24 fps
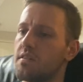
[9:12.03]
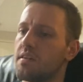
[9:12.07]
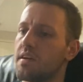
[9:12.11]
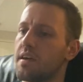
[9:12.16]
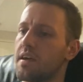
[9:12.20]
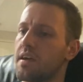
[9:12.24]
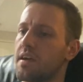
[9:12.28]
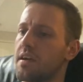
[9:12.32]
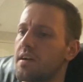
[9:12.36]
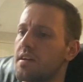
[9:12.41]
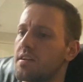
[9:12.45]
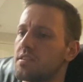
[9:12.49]

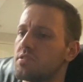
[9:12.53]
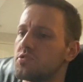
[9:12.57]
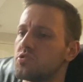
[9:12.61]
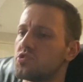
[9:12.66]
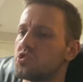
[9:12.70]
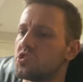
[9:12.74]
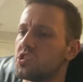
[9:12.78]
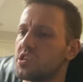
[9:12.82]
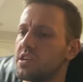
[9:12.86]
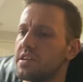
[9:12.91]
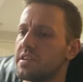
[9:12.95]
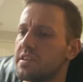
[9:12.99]

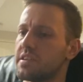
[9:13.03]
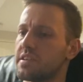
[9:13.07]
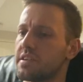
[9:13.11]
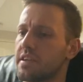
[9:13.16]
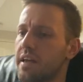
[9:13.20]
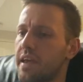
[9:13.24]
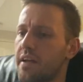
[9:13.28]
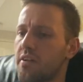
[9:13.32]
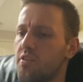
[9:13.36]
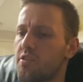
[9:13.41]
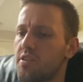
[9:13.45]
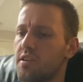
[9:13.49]
And Gene and
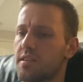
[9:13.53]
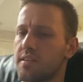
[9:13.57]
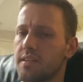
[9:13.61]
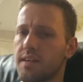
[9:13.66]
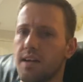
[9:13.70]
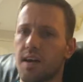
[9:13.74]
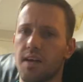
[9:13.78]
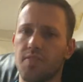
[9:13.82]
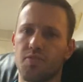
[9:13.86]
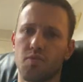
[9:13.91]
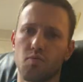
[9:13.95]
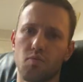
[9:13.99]
Aaron
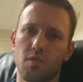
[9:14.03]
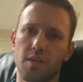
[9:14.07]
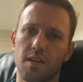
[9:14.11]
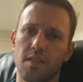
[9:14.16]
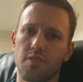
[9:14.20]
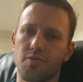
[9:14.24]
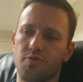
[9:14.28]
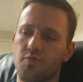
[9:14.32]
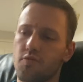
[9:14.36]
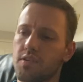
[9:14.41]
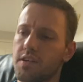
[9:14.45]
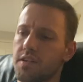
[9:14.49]
got the win
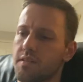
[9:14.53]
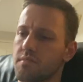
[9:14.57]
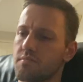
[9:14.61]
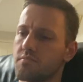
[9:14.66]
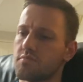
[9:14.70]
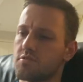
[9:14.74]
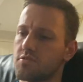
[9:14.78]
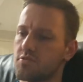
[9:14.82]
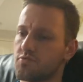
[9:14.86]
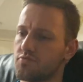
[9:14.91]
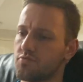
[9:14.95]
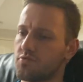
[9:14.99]
in 3,
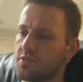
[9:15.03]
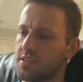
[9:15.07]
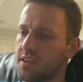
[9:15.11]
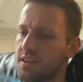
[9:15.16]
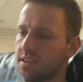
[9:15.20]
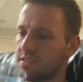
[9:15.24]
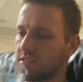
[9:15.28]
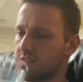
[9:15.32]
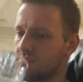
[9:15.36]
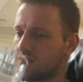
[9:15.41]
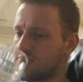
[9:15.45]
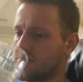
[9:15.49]
which was really
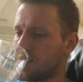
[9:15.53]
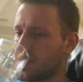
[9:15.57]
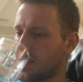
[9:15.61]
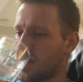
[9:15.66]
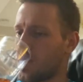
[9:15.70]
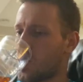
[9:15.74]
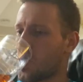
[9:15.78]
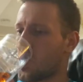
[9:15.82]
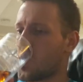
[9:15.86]
nice to see.